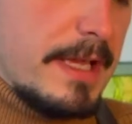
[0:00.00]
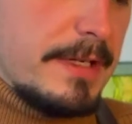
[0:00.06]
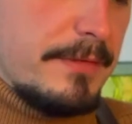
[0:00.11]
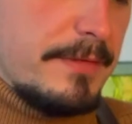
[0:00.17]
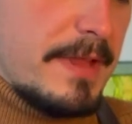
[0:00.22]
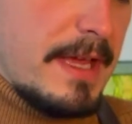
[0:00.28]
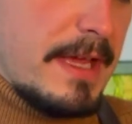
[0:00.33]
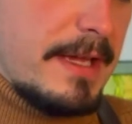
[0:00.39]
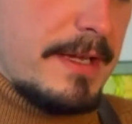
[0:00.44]
of
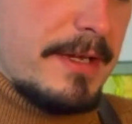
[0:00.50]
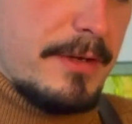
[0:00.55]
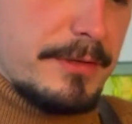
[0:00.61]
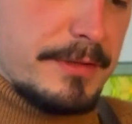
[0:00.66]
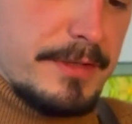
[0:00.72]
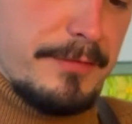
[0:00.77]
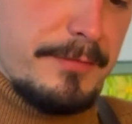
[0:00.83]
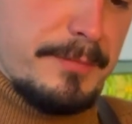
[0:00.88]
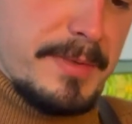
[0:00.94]
the high
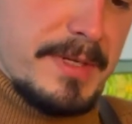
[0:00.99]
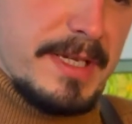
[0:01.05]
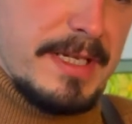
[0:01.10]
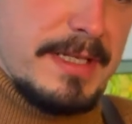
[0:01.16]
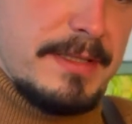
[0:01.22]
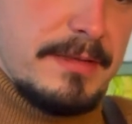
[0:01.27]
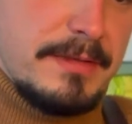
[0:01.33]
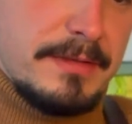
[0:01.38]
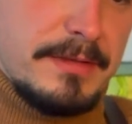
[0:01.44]
octave
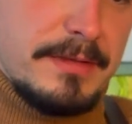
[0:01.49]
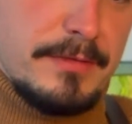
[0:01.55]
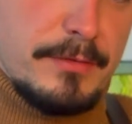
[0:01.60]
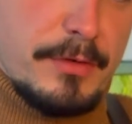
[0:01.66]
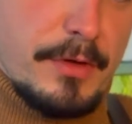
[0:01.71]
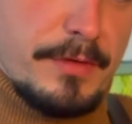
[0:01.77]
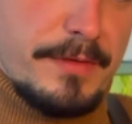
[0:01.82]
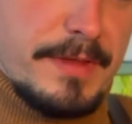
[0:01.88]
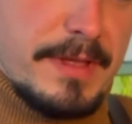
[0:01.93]
B, you've
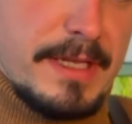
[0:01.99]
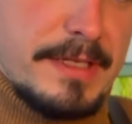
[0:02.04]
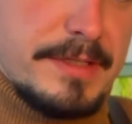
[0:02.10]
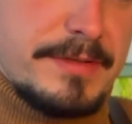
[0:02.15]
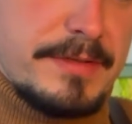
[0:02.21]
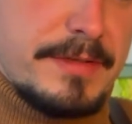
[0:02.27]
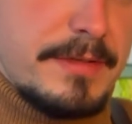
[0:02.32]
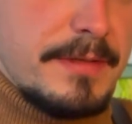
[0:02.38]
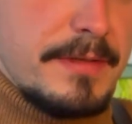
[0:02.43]
got this.